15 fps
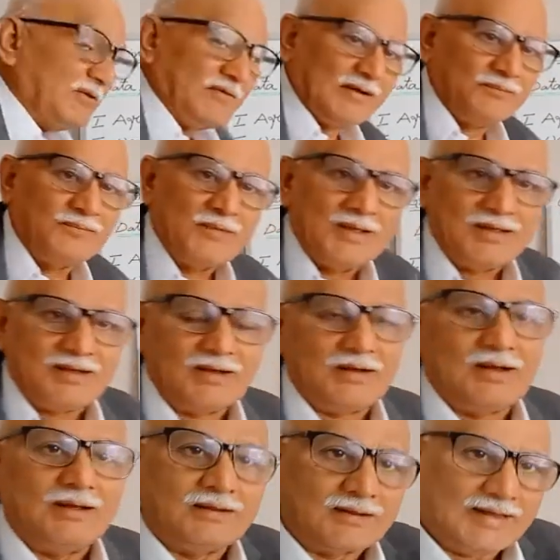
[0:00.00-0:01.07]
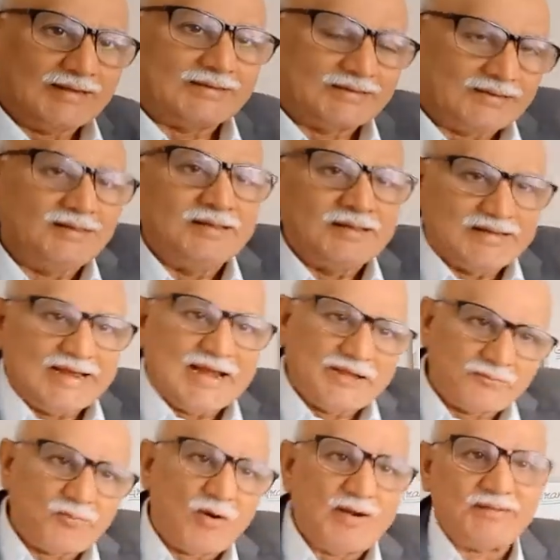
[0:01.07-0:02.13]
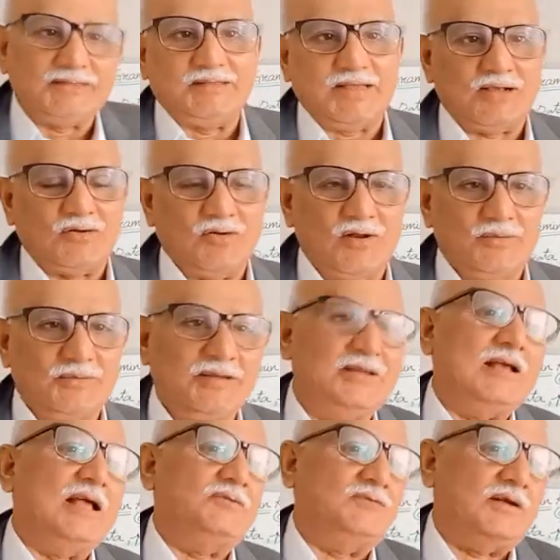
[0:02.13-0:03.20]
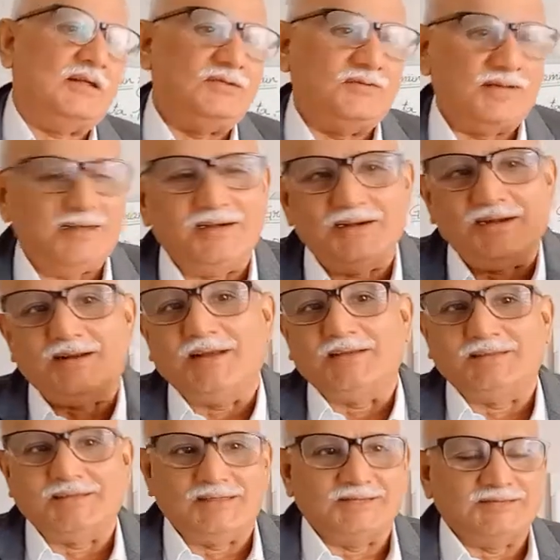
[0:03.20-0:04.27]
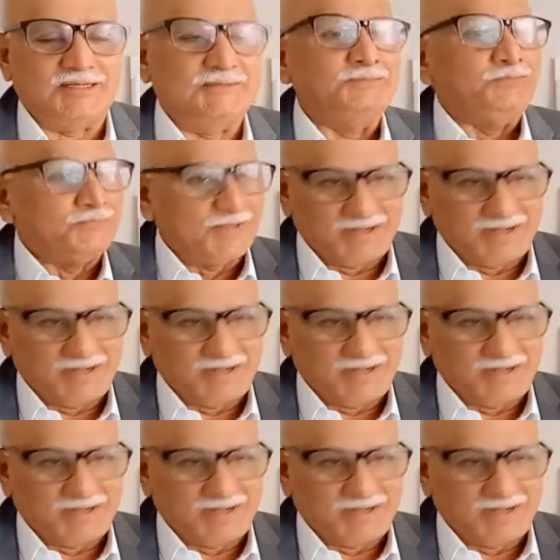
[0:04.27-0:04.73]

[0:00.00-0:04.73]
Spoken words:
one, 8 points in the agronomy as far as weather data is concerned.